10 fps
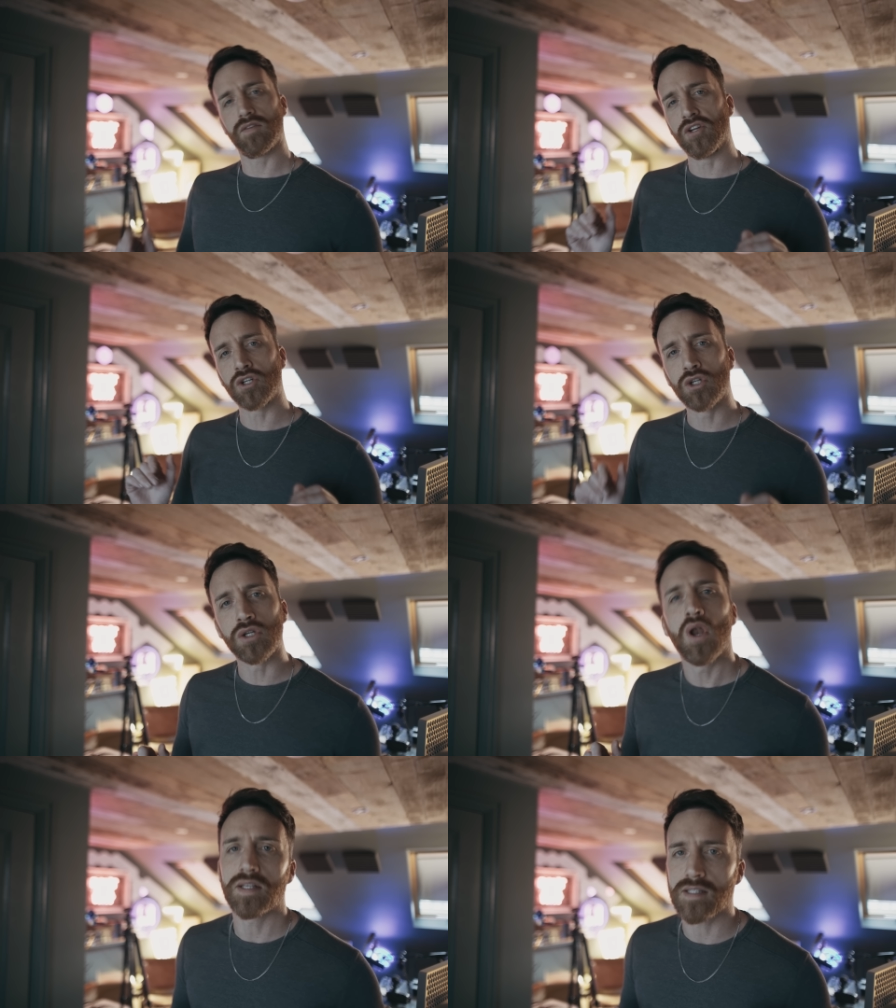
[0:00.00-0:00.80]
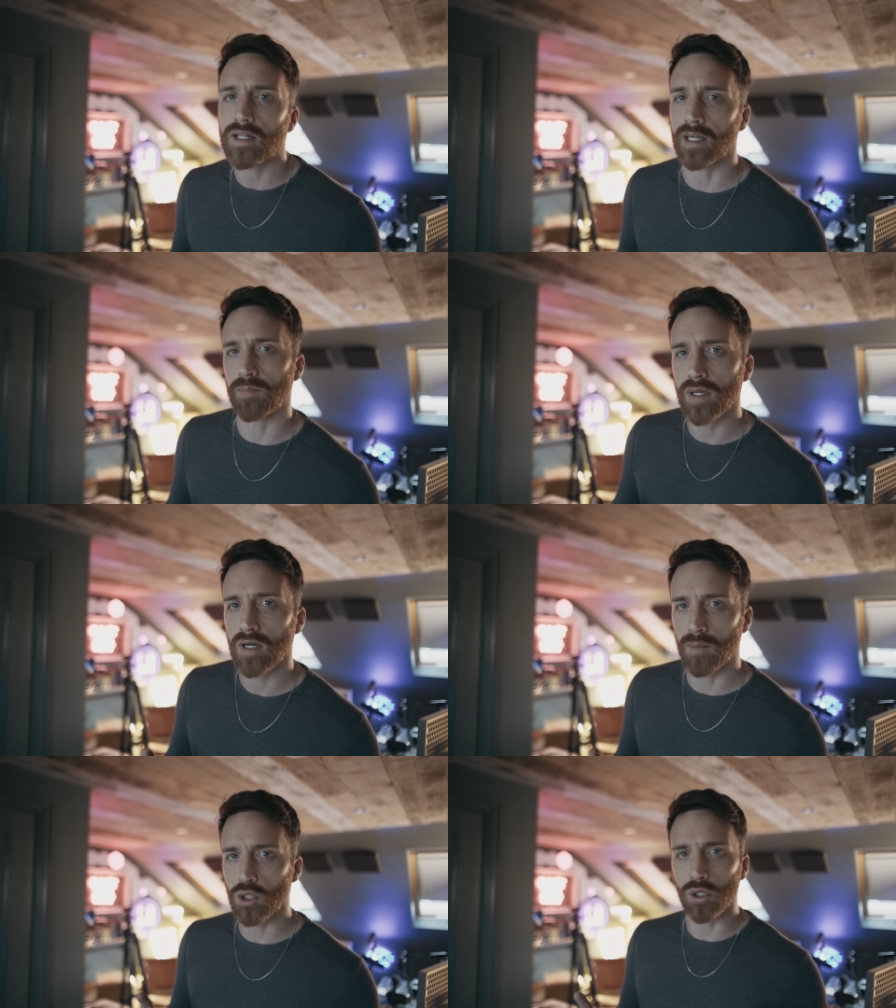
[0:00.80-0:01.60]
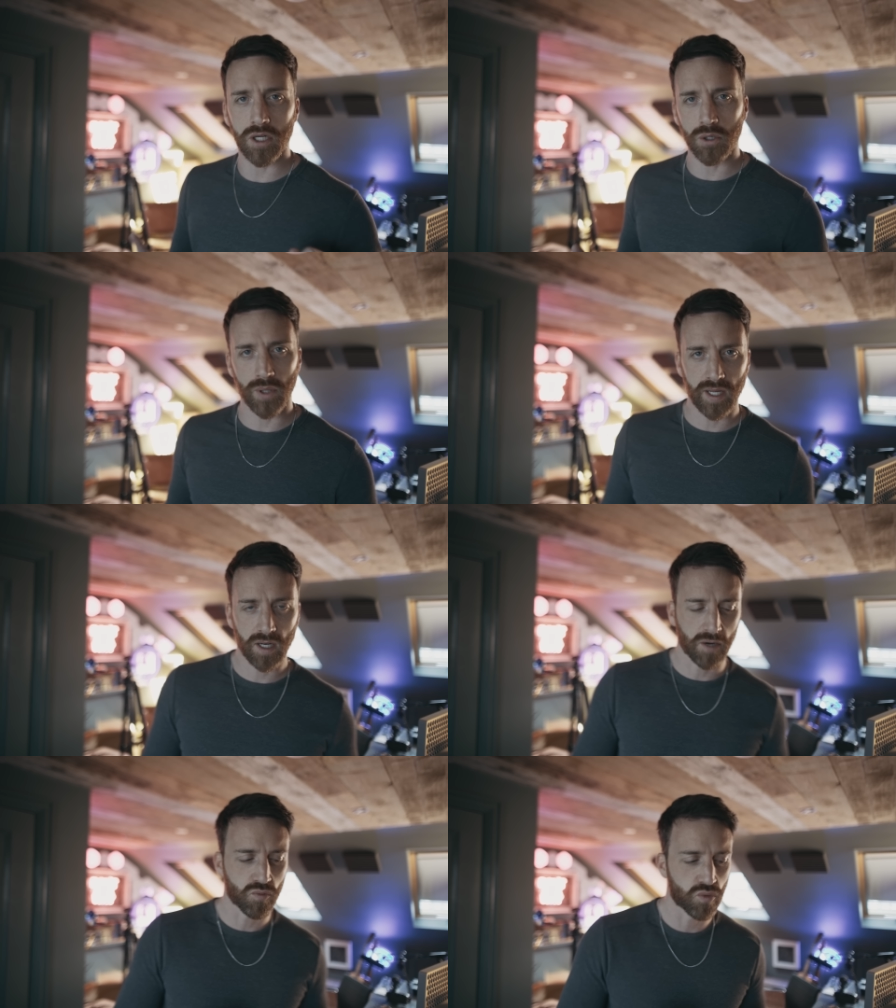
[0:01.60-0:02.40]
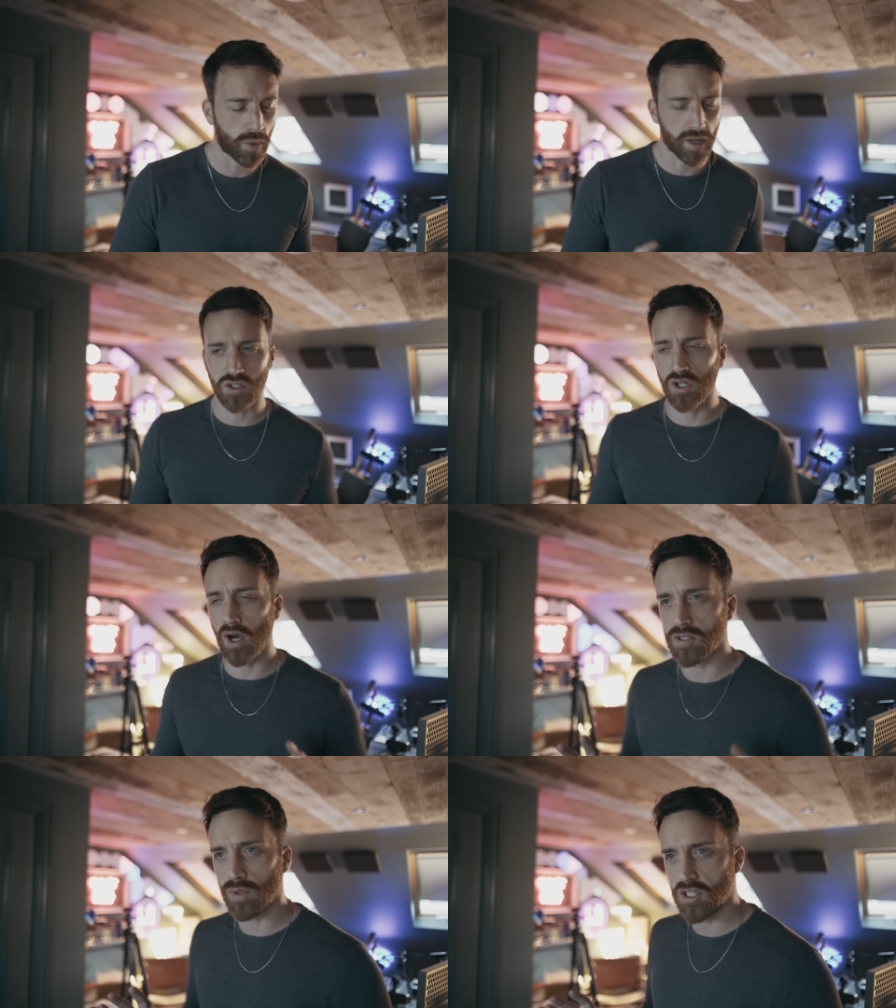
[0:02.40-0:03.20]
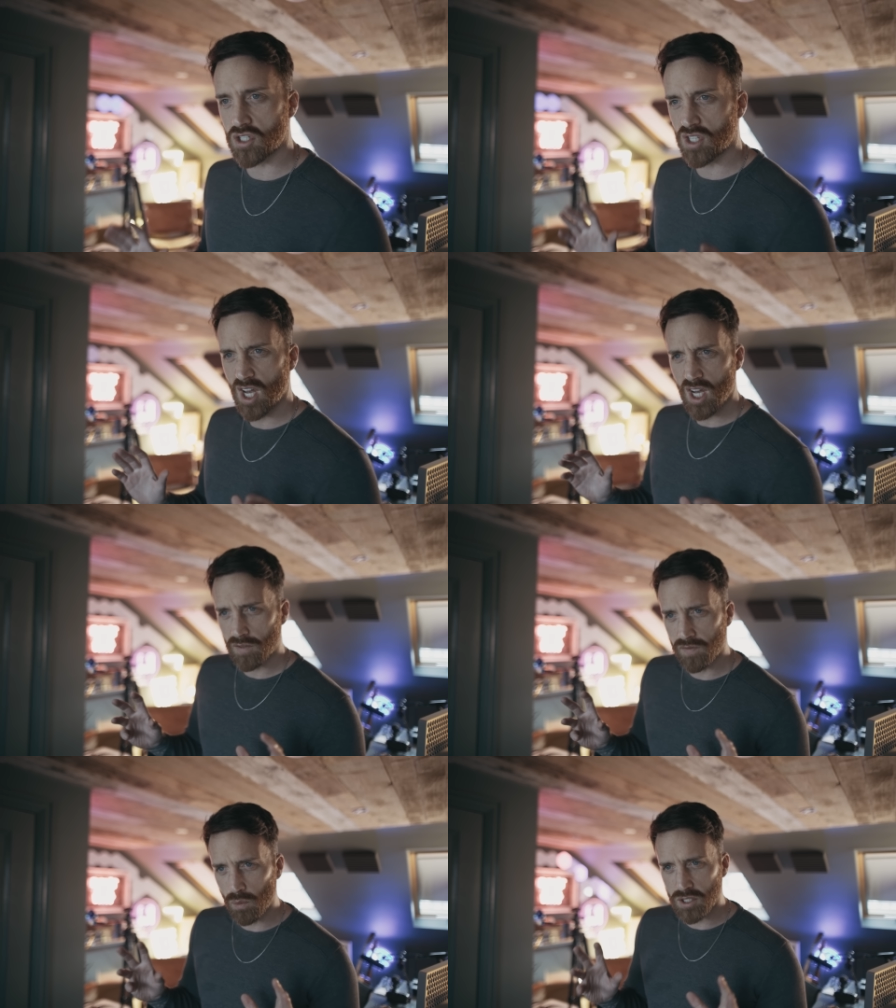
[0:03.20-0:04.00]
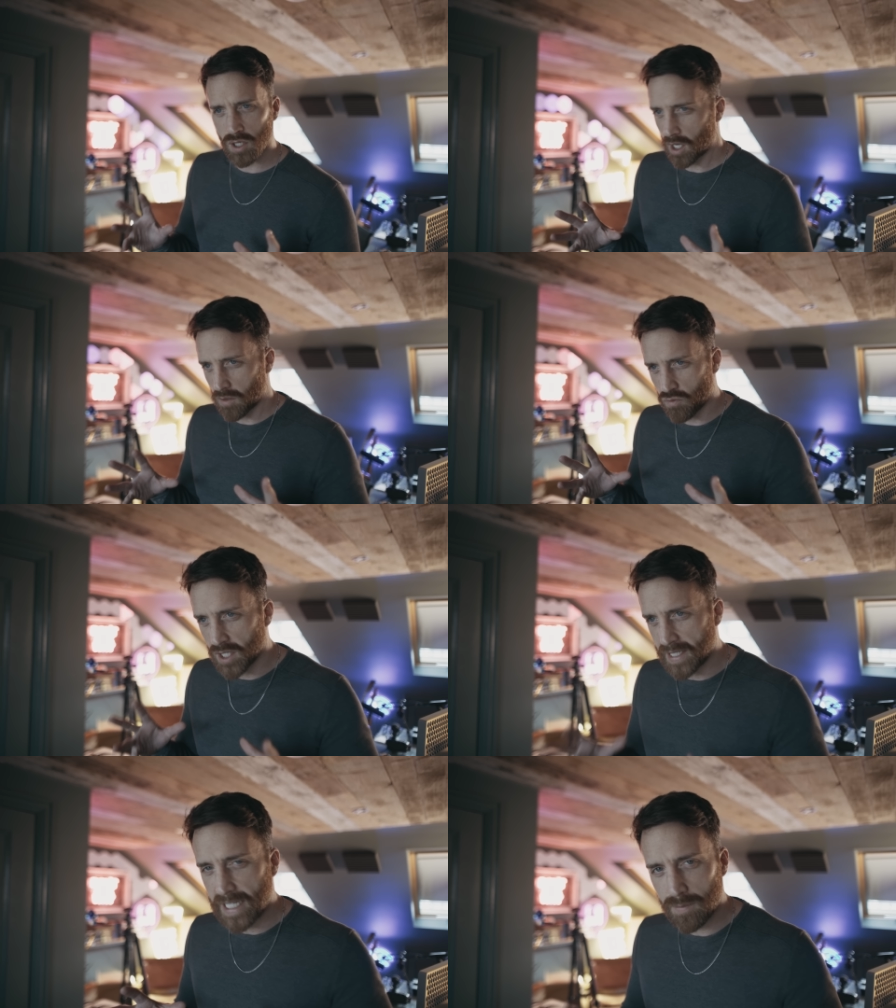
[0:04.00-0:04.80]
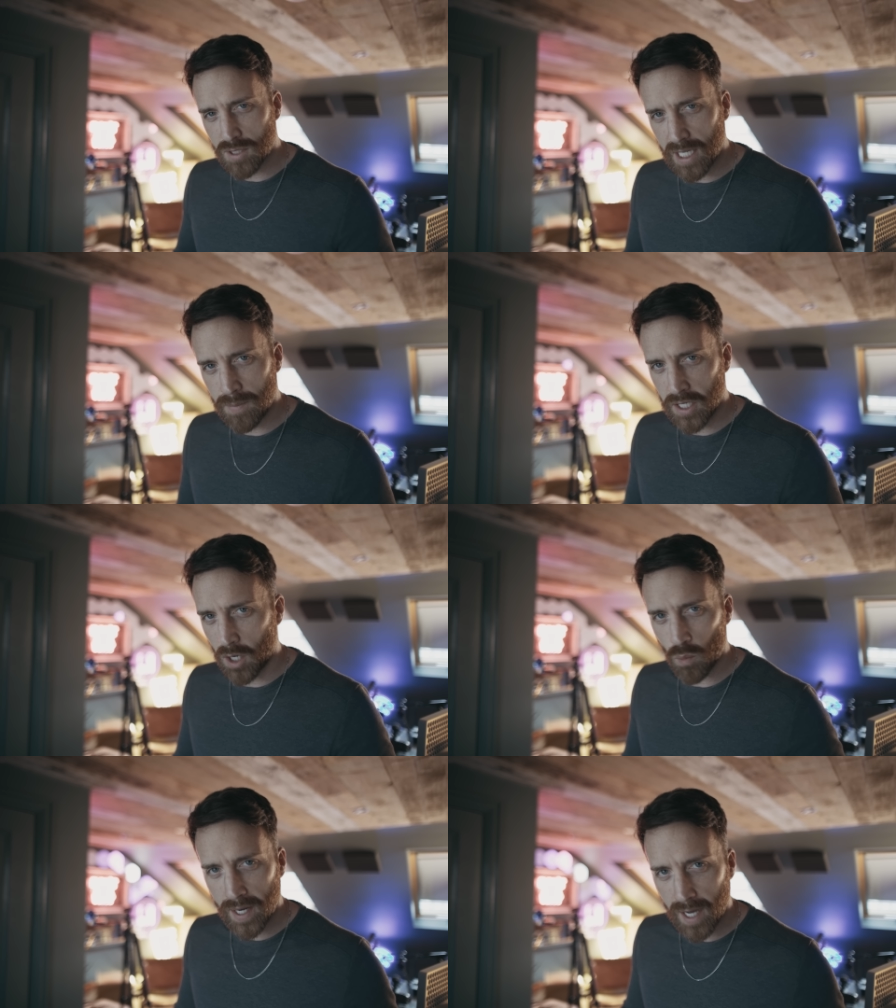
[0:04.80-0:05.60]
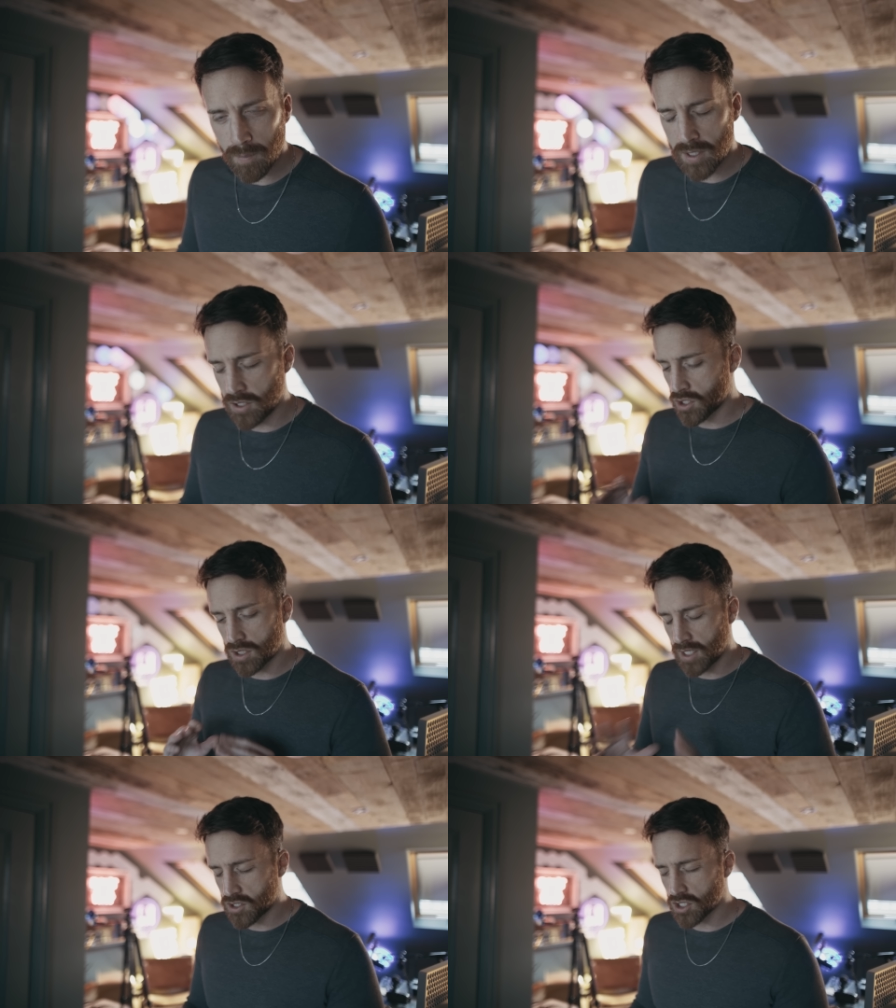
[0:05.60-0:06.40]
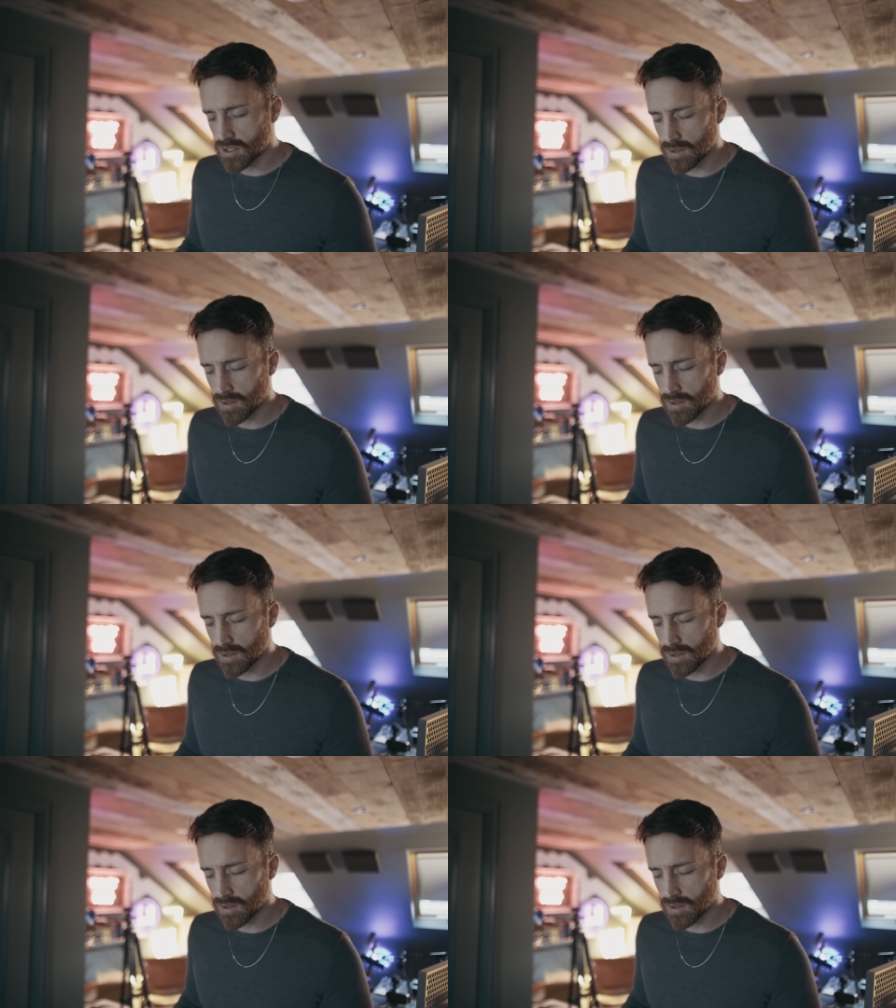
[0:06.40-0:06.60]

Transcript: than a good night's sleep. I'm sure you'll agree. Like a, one of those nights where you just fall into like a really deep sleep and you don't wake up and you just, it's just,